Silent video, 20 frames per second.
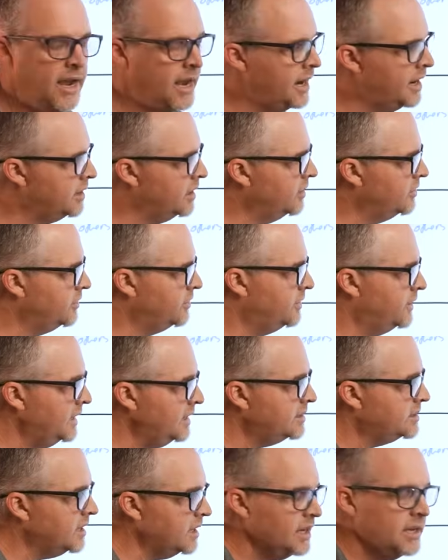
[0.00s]
And
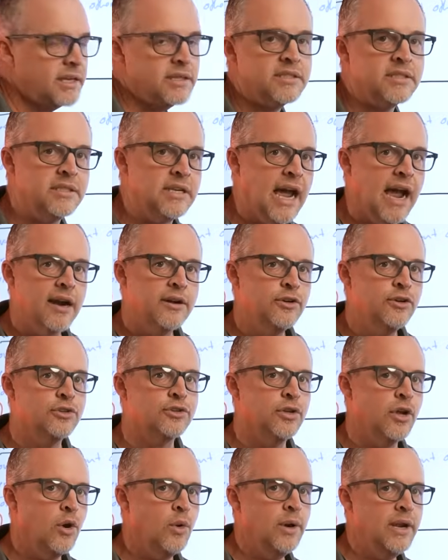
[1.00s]
this is Dr.
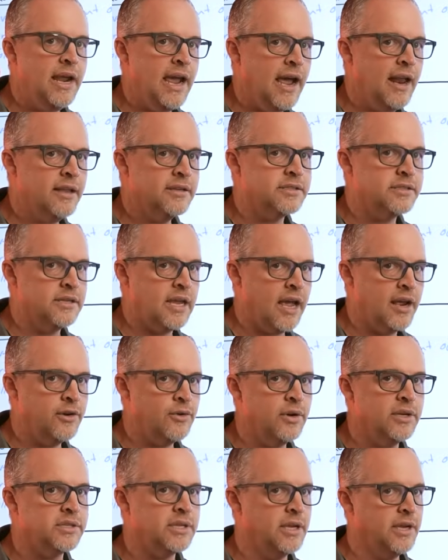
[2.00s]
Tony
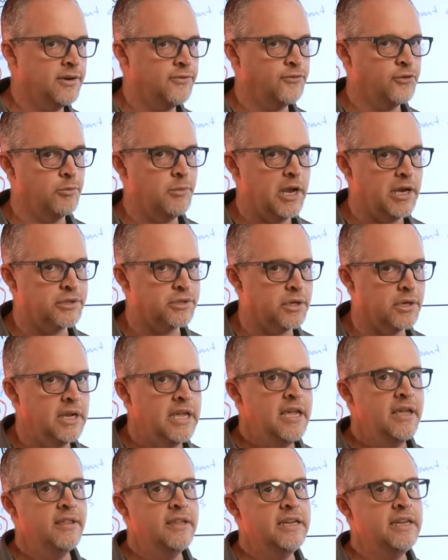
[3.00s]
Alessandra's information.
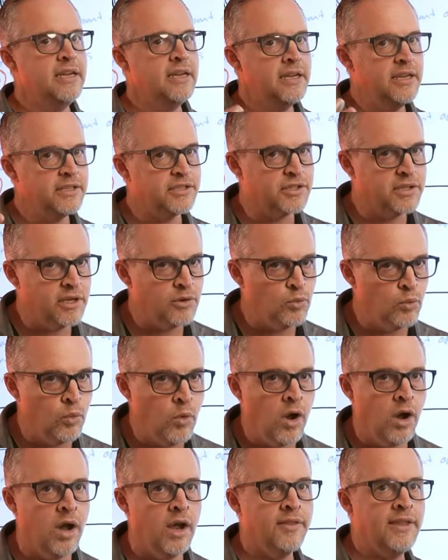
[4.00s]
He is the
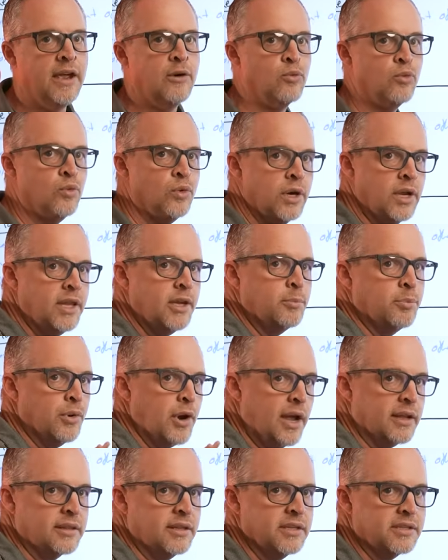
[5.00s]
one that really
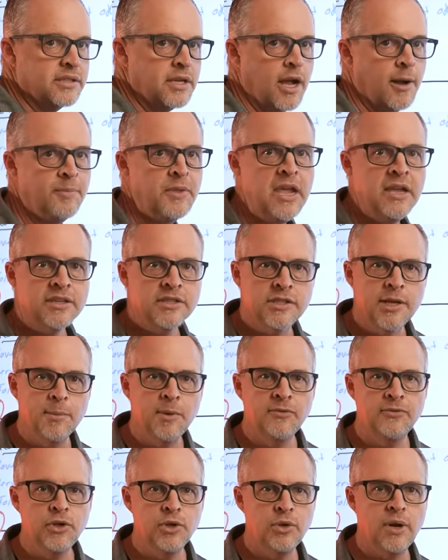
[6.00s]
brought this up. Some
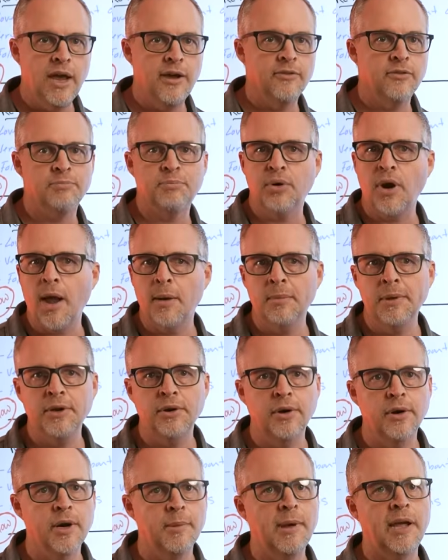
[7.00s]
of you have probably
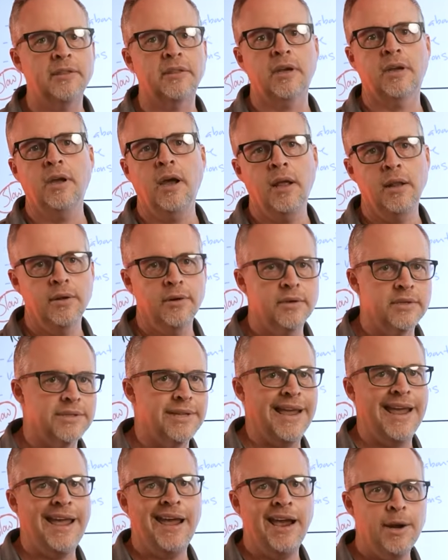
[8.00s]
heard about the colors,
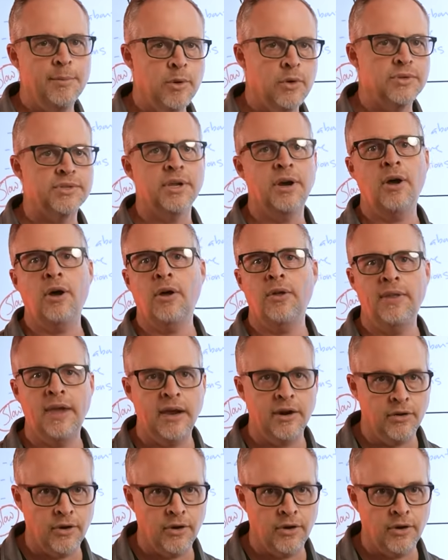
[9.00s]
the animals, and all that